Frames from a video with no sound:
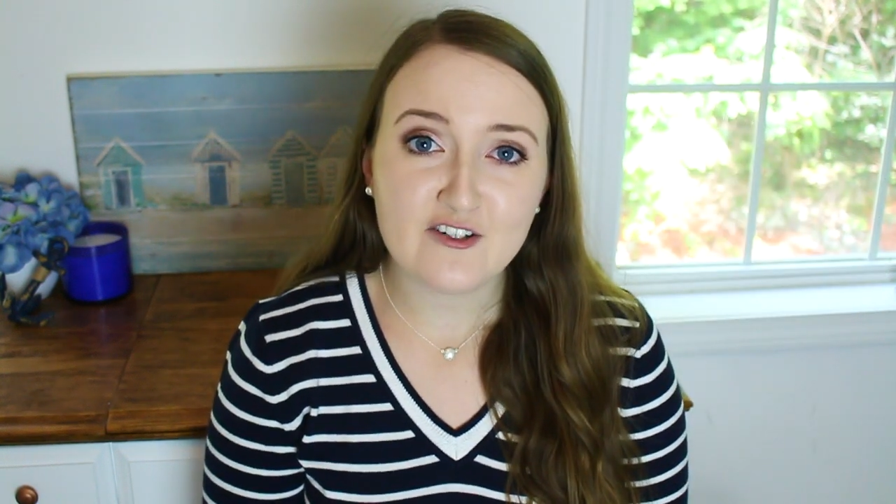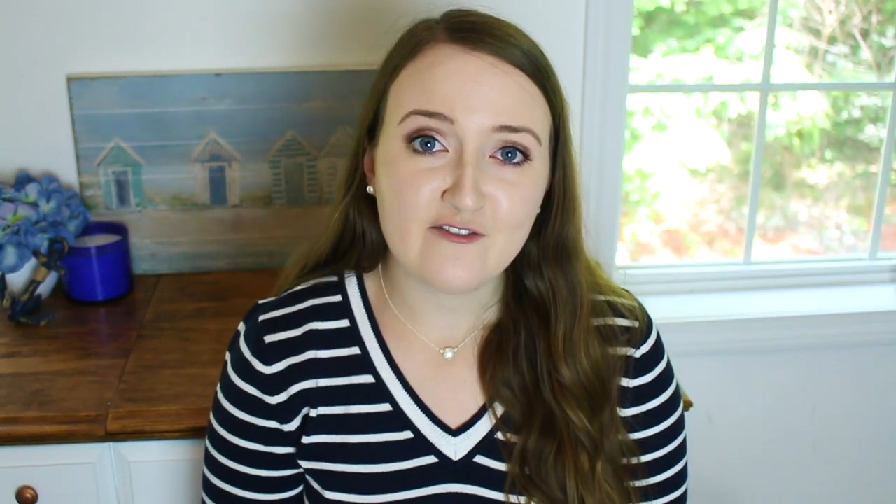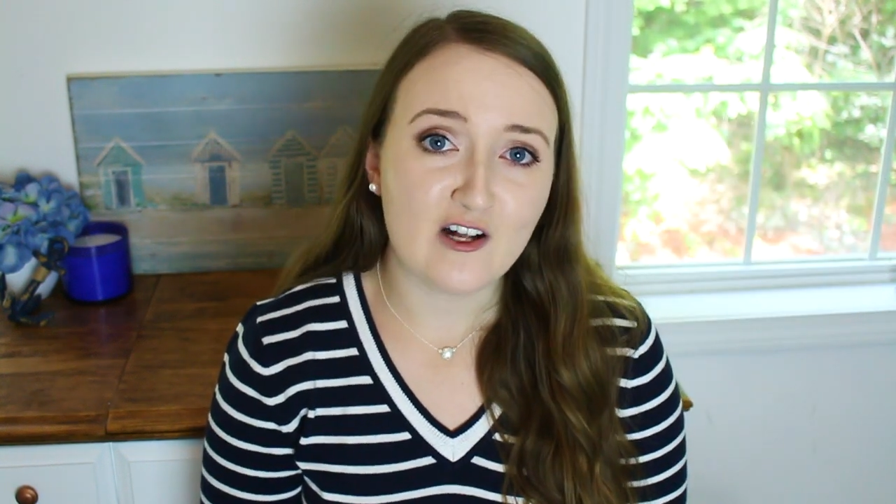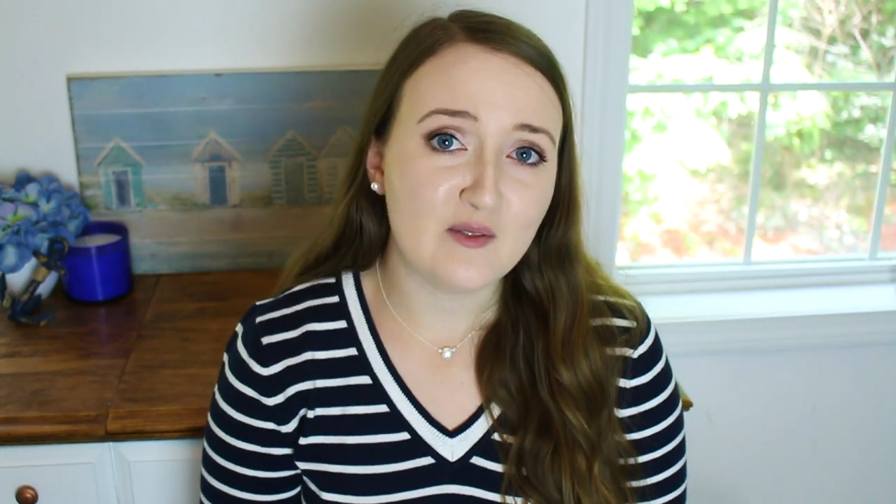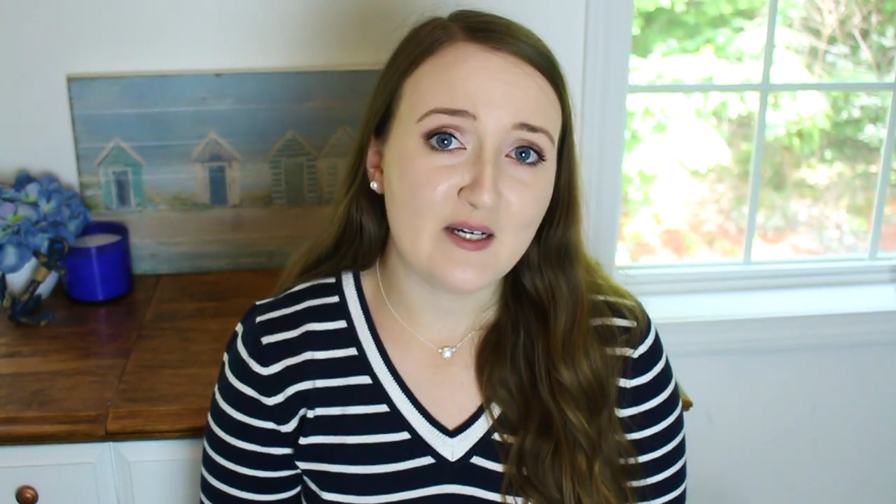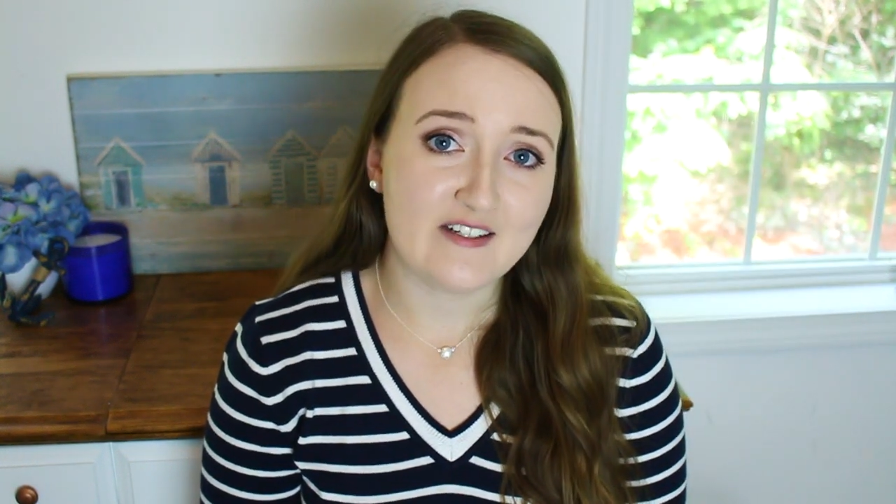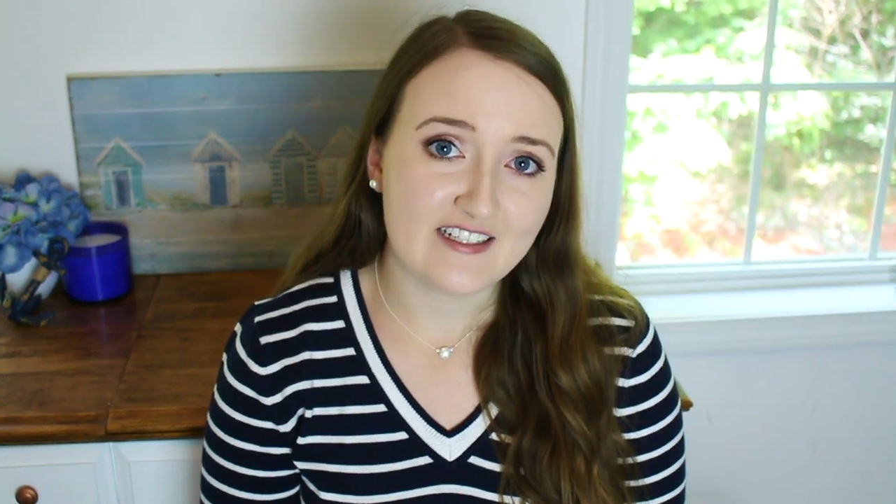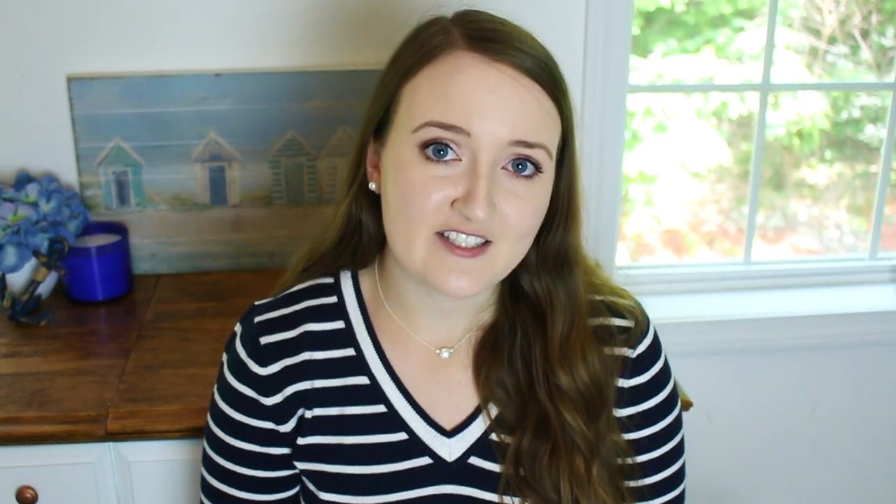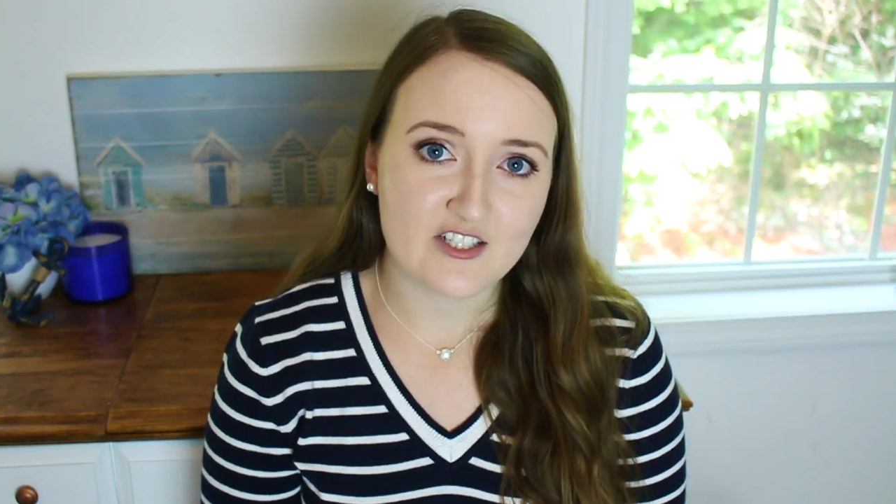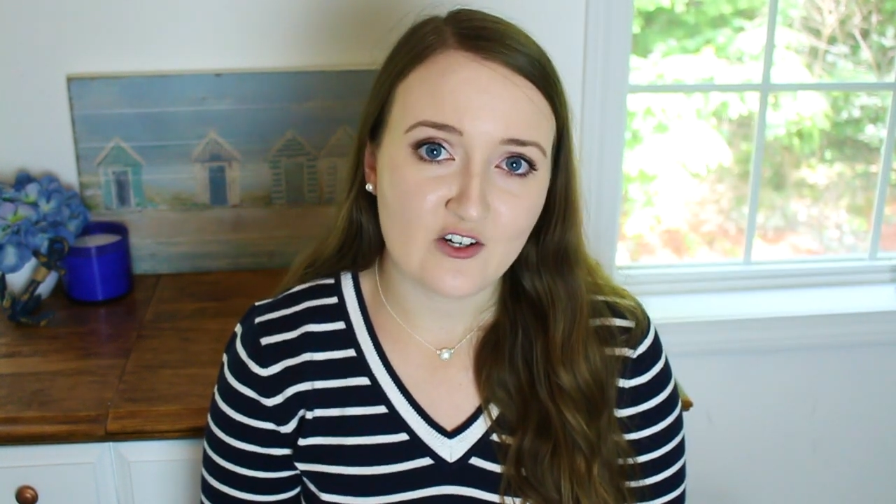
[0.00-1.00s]
follow me on
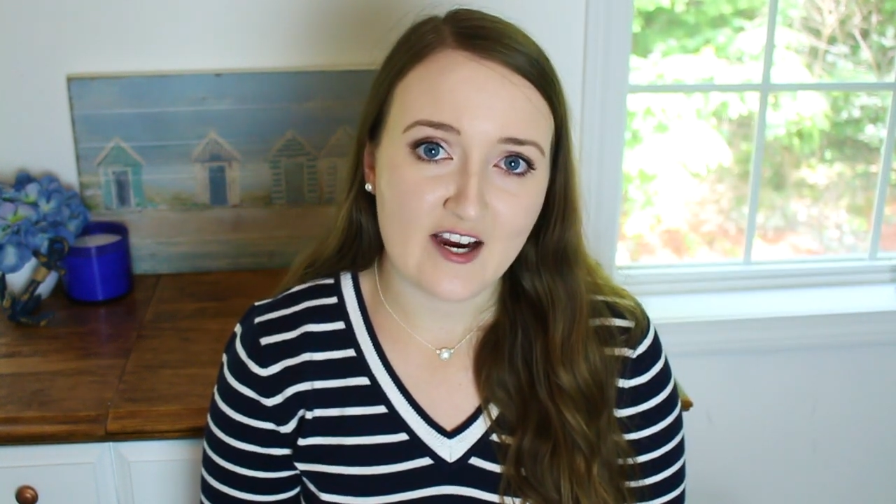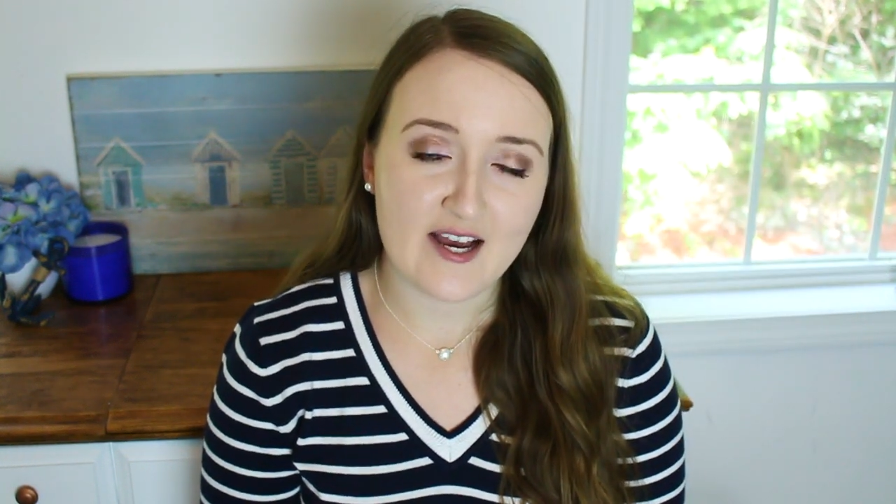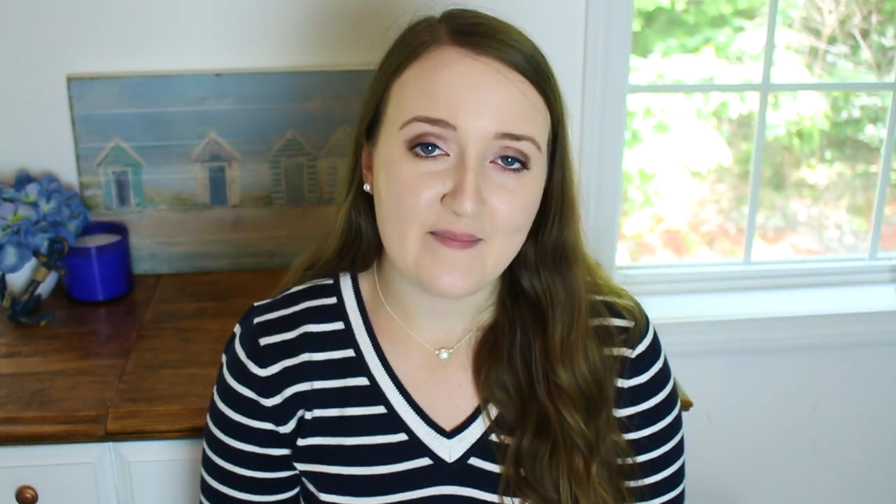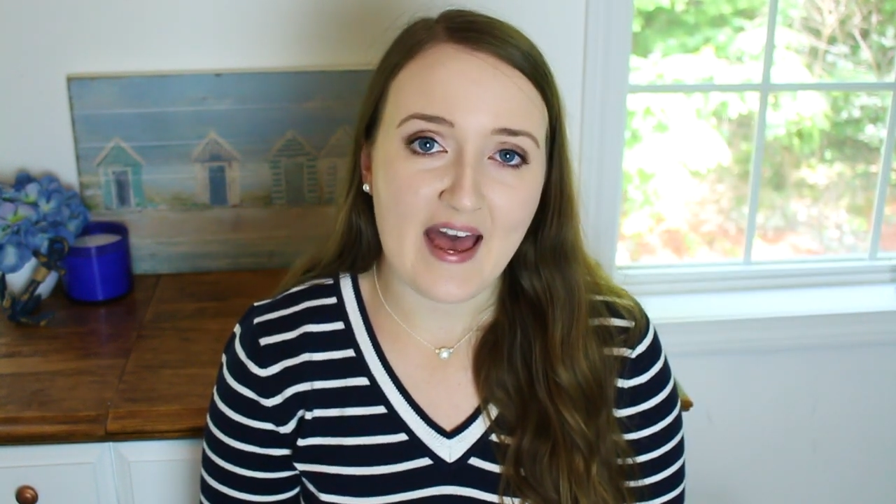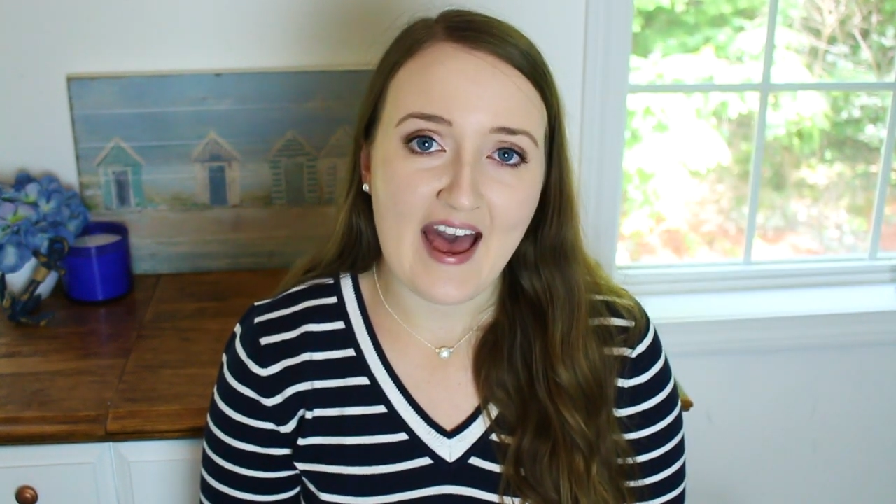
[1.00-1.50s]
Instagram